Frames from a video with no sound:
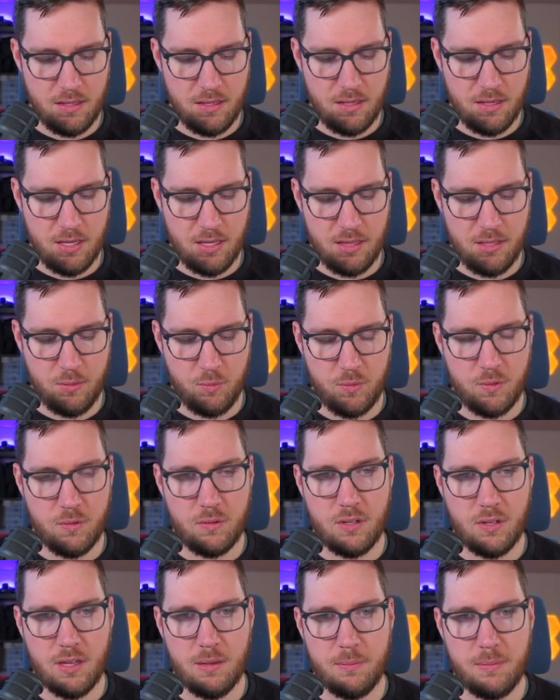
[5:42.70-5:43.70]
and then we'll
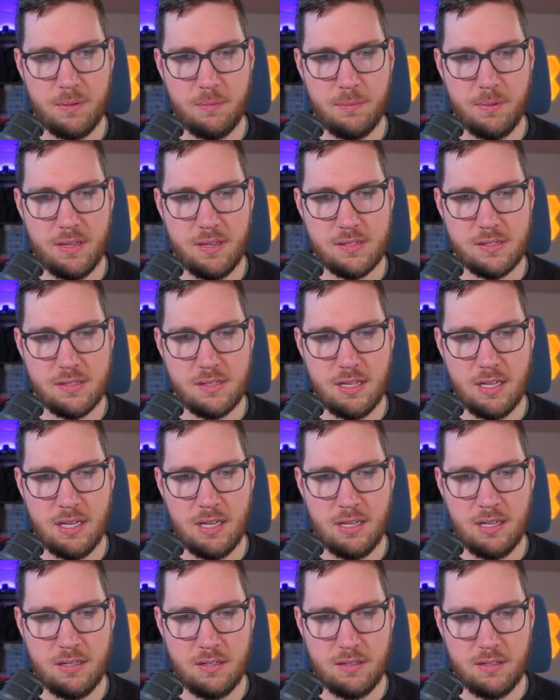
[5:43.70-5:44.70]
copy and paste
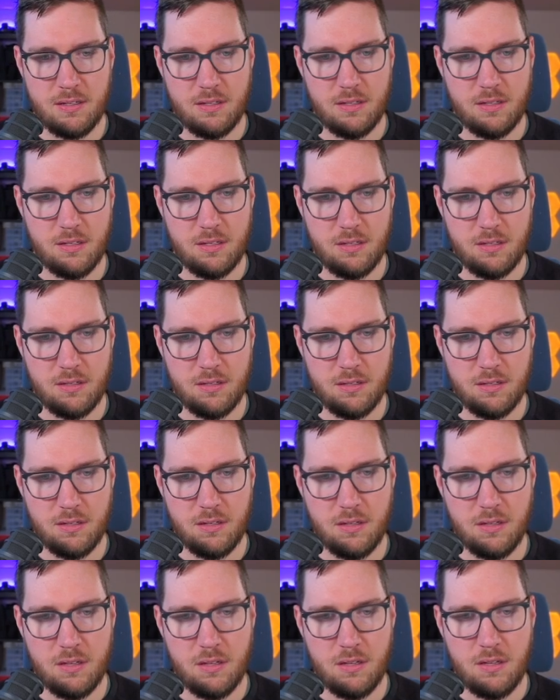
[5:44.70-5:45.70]
that.
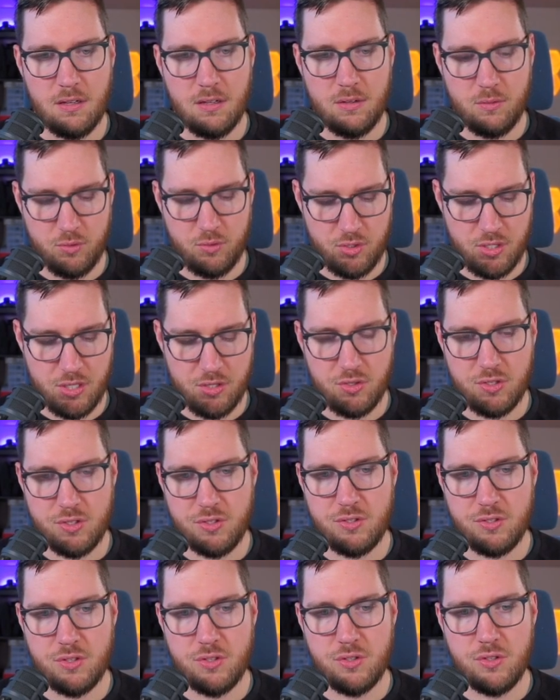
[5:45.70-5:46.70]
Change this
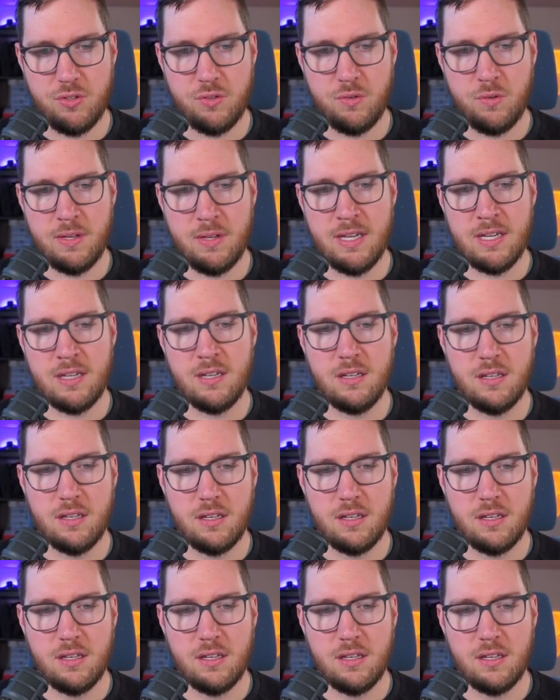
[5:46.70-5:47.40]
to doing.